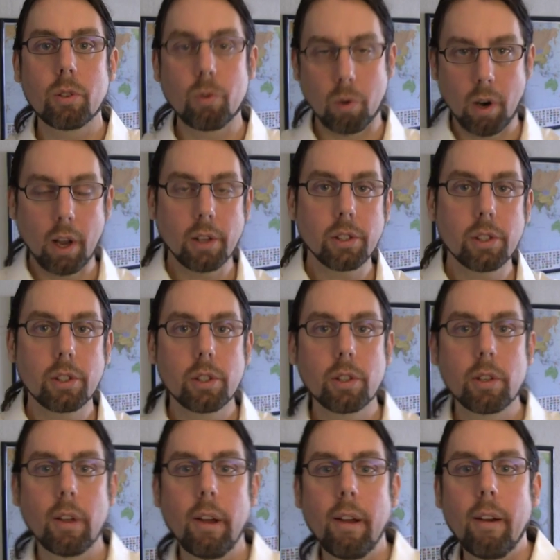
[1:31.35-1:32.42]

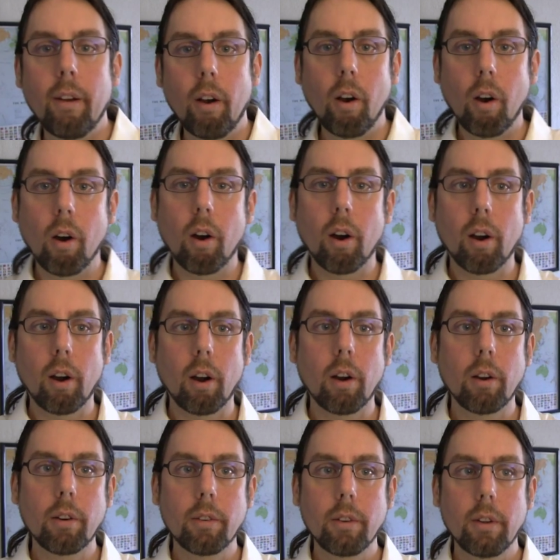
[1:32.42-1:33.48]
trusts
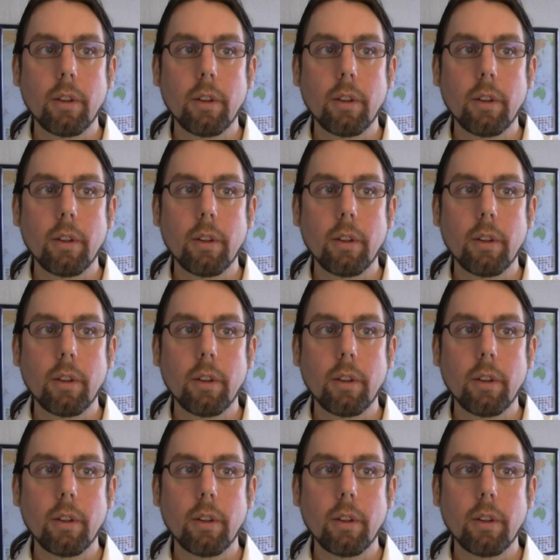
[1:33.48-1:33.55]
are